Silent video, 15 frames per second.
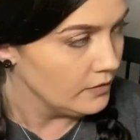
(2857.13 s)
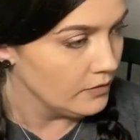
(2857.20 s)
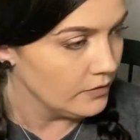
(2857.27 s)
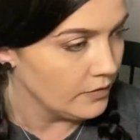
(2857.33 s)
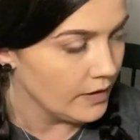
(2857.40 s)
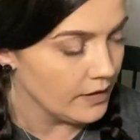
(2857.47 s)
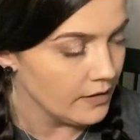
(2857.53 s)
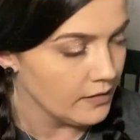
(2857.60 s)

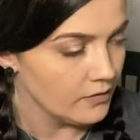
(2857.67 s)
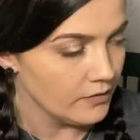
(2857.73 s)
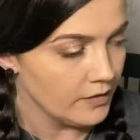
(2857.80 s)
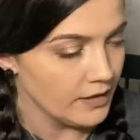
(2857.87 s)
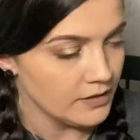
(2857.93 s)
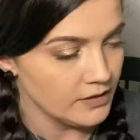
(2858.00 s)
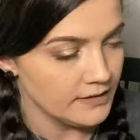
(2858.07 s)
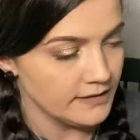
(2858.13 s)
You can't?
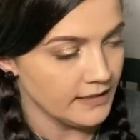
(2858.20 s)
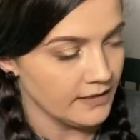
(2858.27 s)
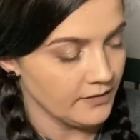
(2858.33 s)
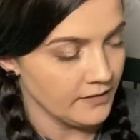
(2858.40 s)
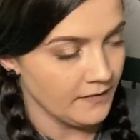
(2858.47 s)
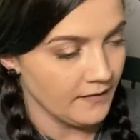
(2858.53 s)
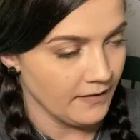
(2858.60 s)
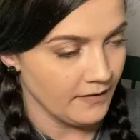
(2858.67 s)
Okay, I'm just kidding. set it
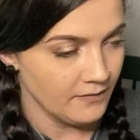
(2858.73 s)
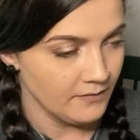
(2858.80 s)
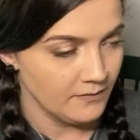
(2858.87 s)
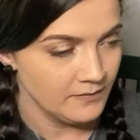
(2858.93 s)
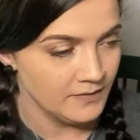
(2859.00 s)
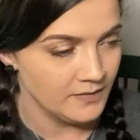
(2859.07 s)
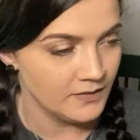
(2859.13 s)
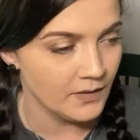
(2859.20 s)
right there. I'm
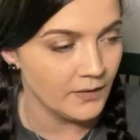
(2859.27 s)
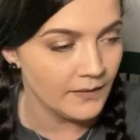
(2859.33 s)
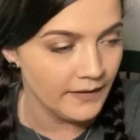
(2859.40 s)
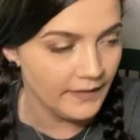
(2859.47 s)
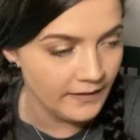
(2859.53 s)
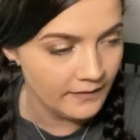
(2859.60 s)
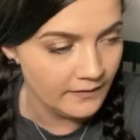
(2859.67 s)
Sorry.